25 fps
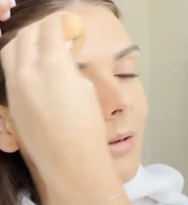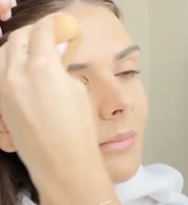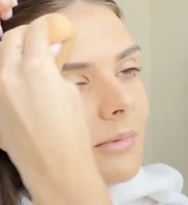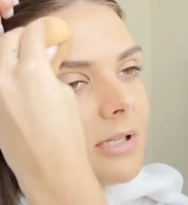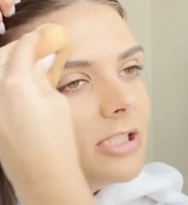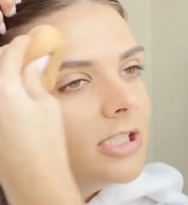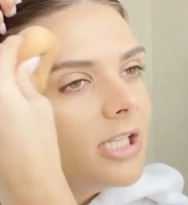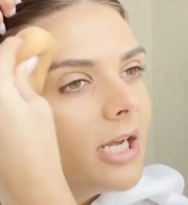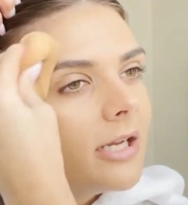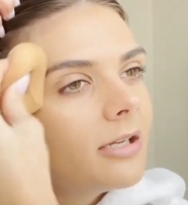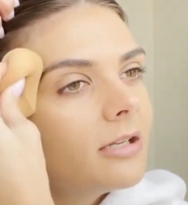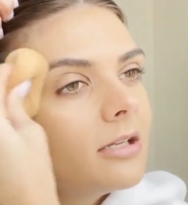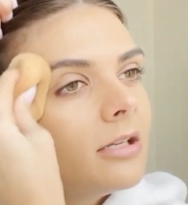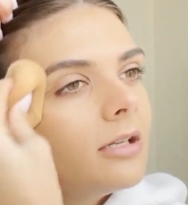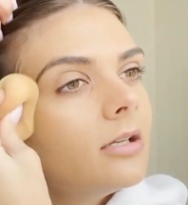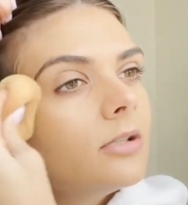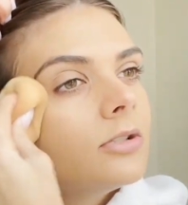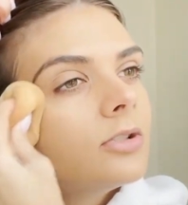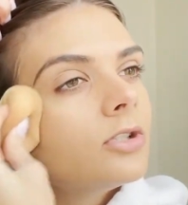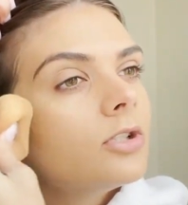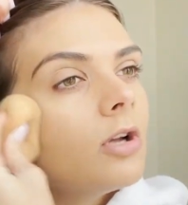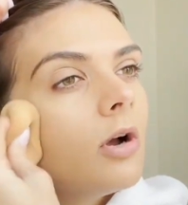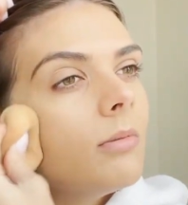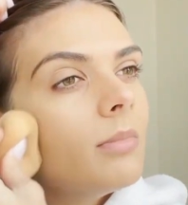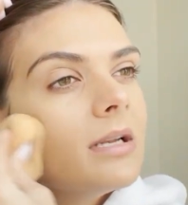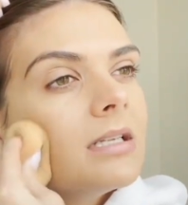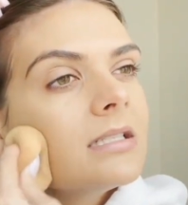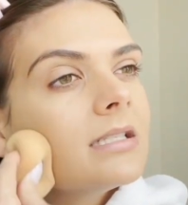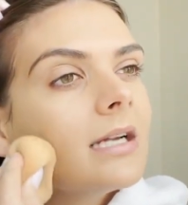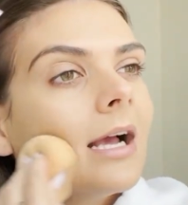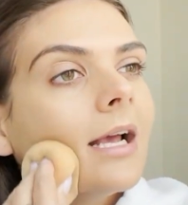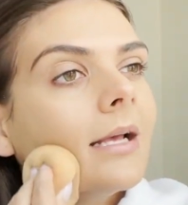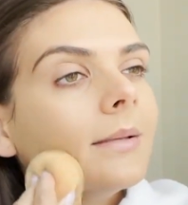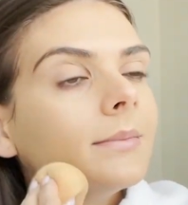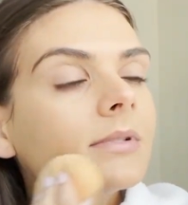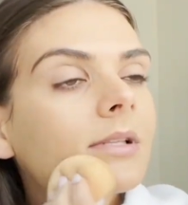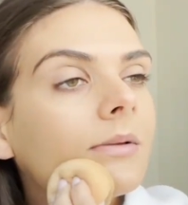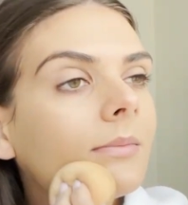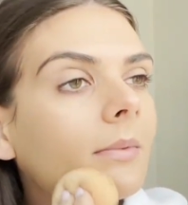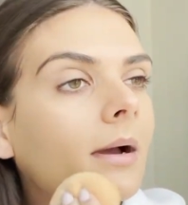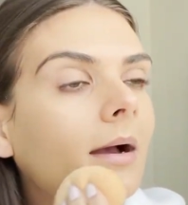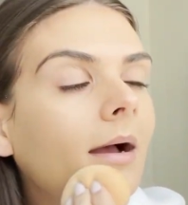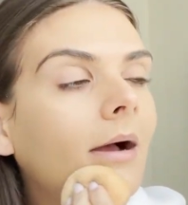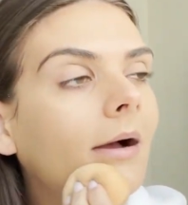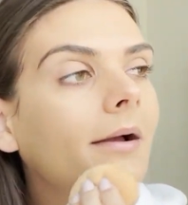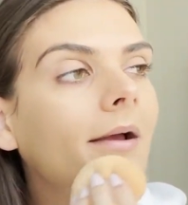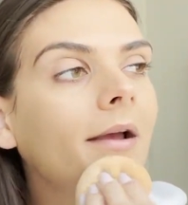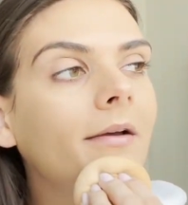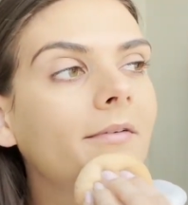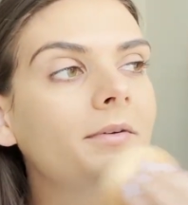my channel so many times about
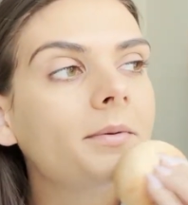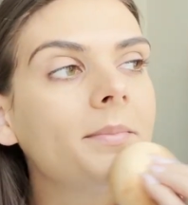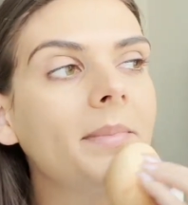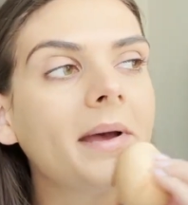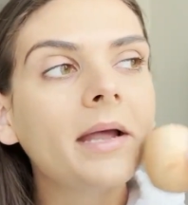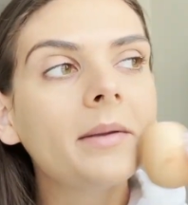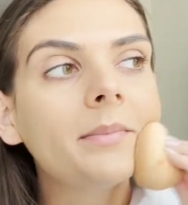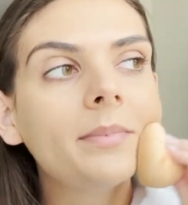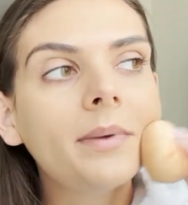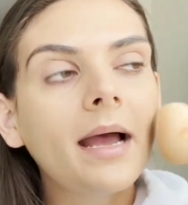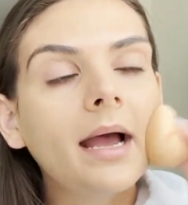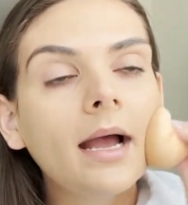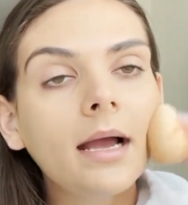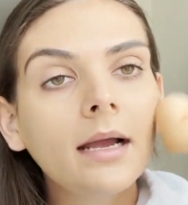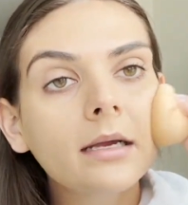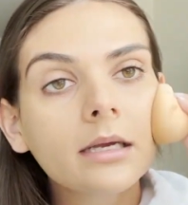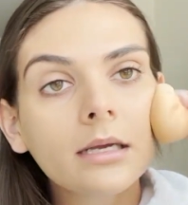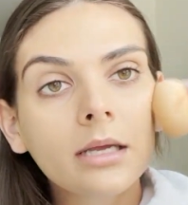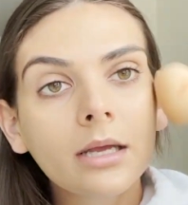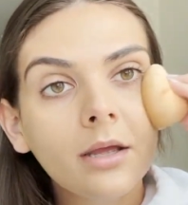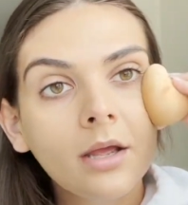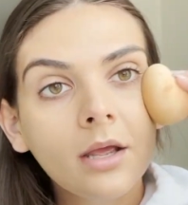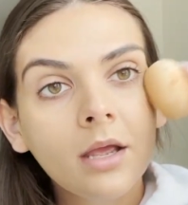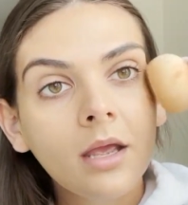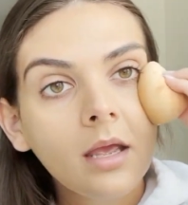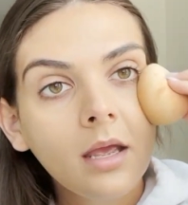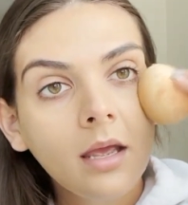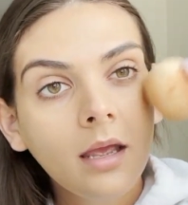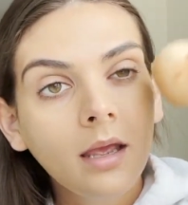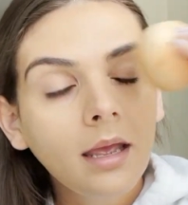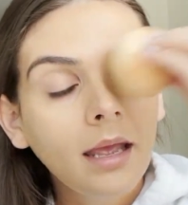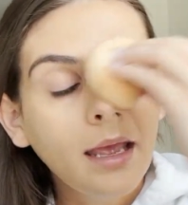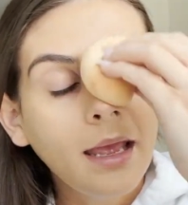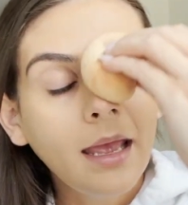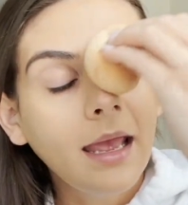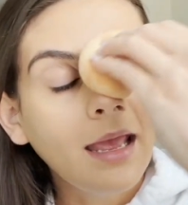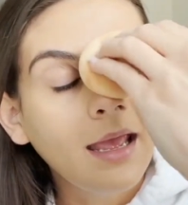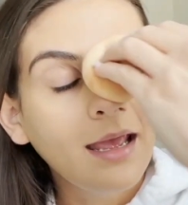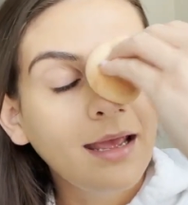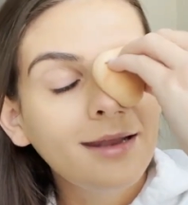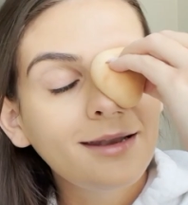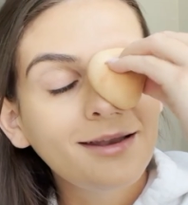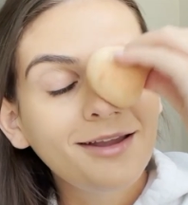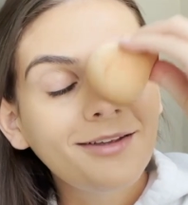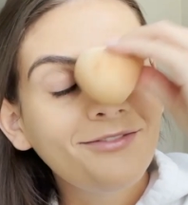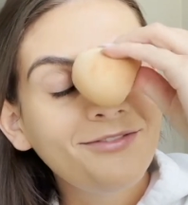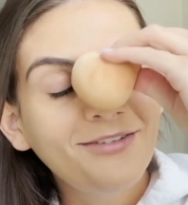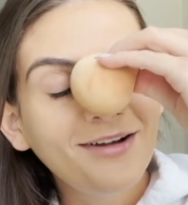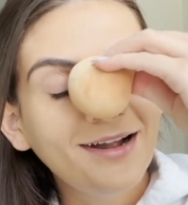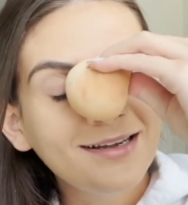how I have a bad back. And
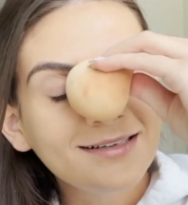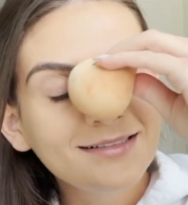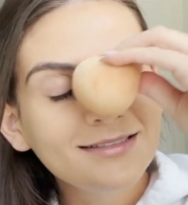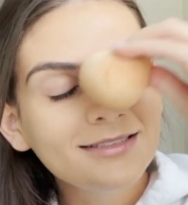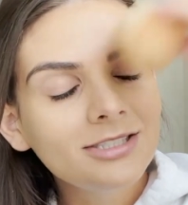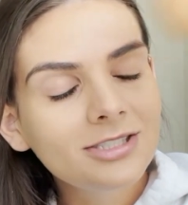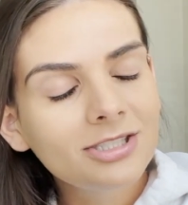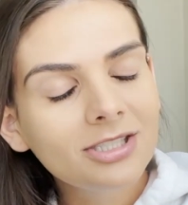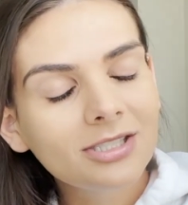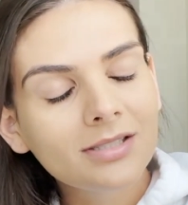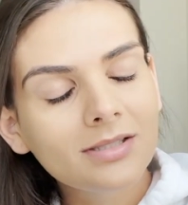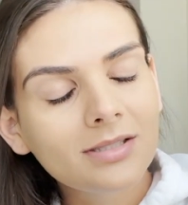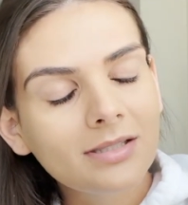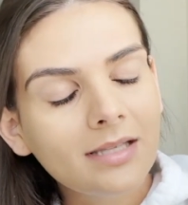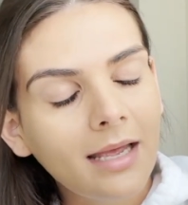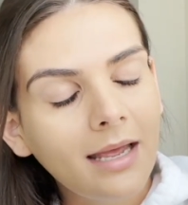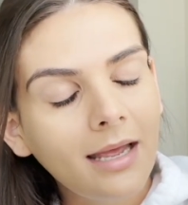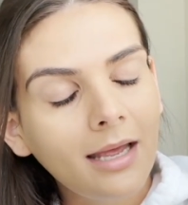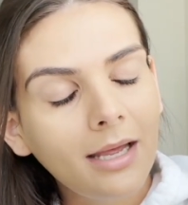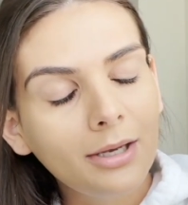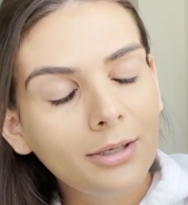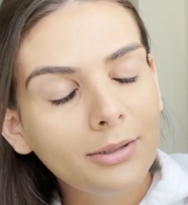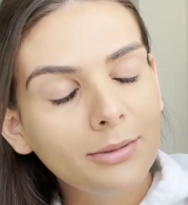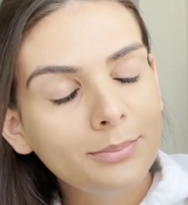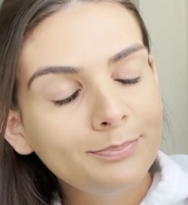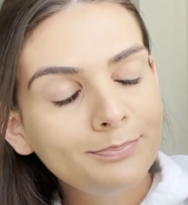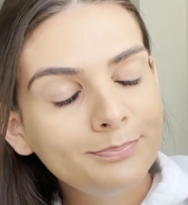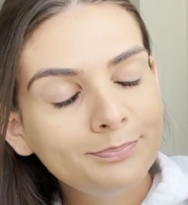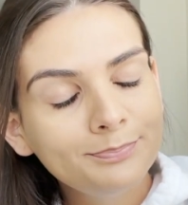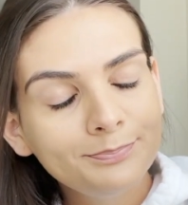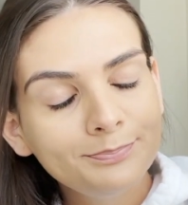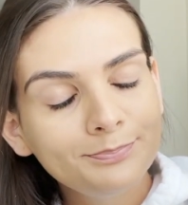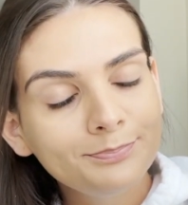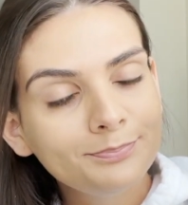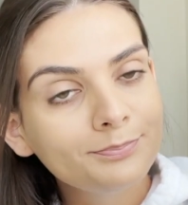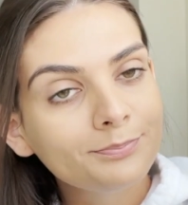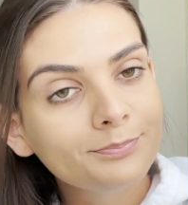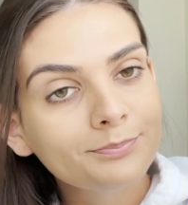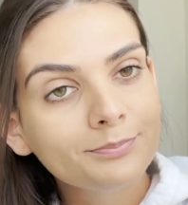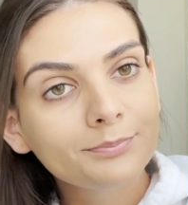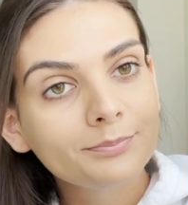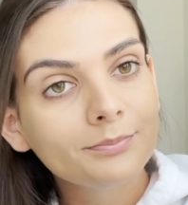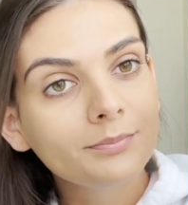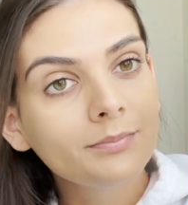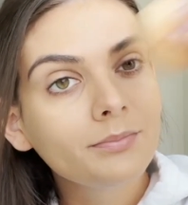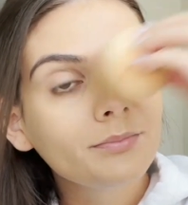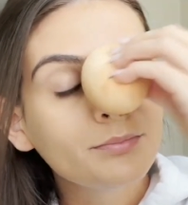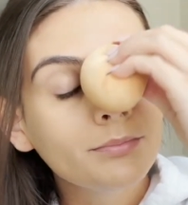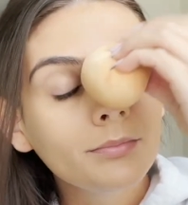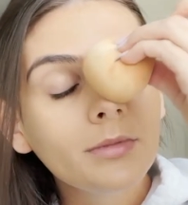it finally just said,
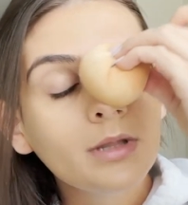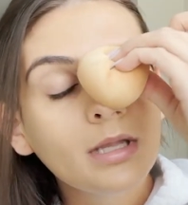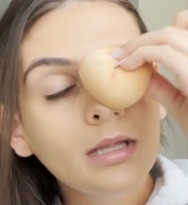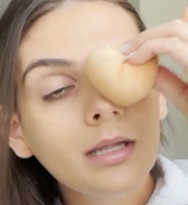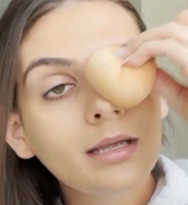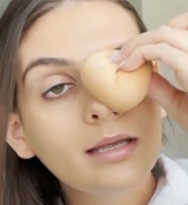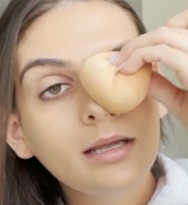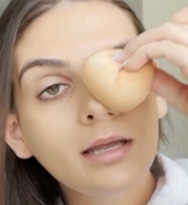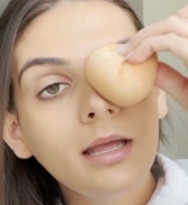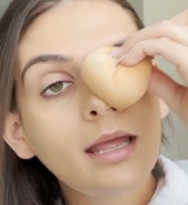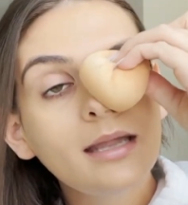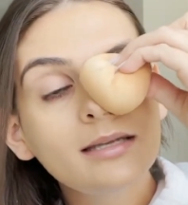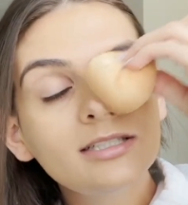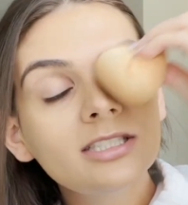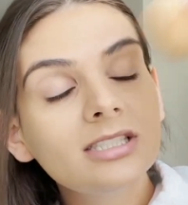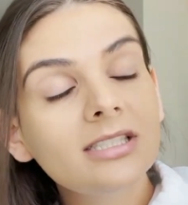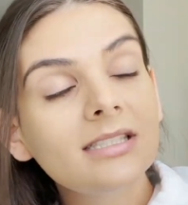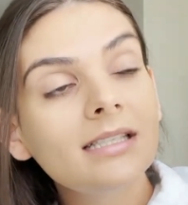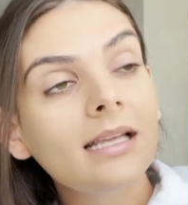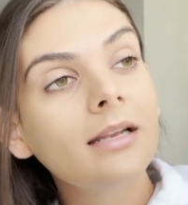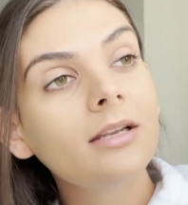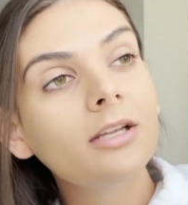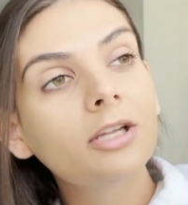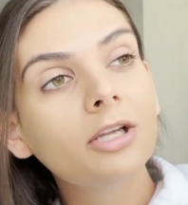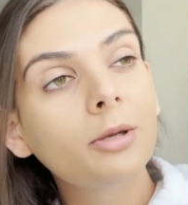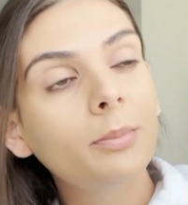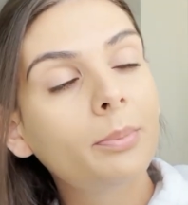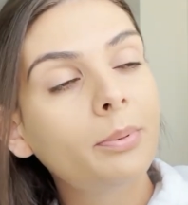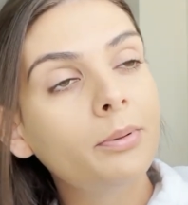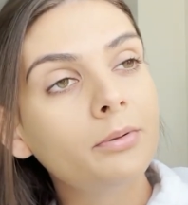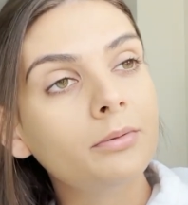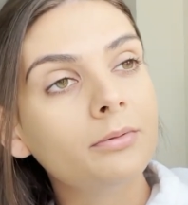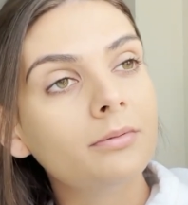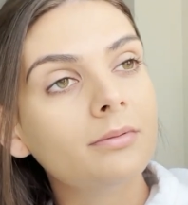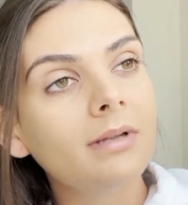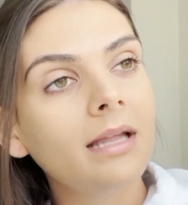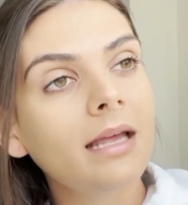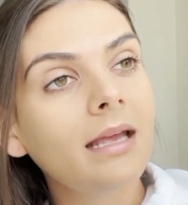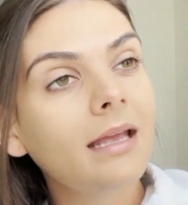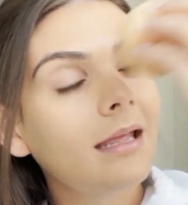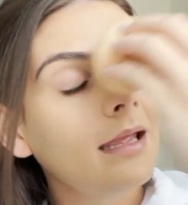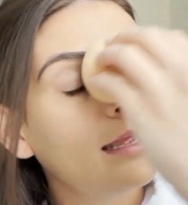kaput. Like,